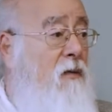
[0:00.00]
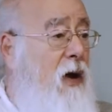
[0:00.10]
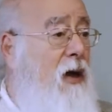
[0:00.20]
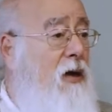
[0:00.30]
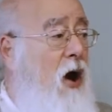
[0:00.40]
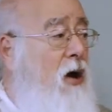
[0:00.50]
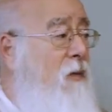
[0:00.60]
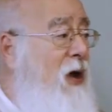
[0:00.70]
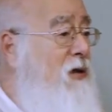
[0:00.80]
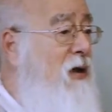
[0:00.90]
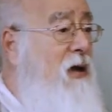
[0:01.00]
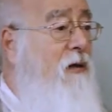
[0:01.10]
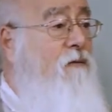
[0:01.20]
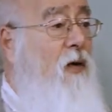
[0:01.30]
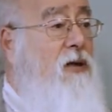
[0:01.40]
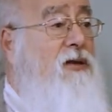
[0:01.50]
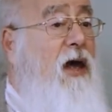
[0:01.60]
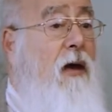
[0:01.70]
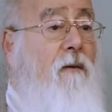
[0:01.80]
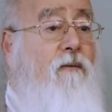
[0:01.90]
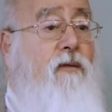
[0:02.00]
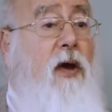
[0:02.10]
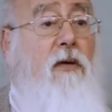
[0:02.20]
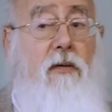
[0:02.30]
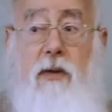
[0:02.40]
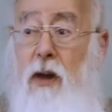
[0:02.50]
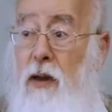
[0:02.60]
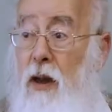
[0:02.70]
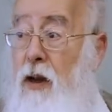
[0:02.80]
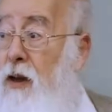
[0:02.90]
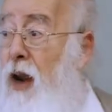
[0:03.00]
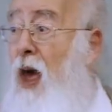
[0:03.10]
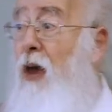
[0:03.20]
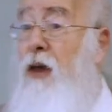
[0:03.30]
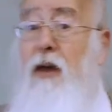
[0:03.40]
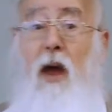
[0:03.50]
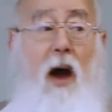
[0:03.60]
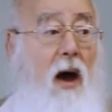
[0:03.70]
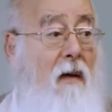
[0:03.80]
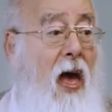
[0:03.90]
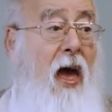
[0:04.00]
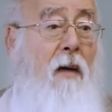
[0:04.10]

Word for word: We could talk about the difference if you'd like. Uh,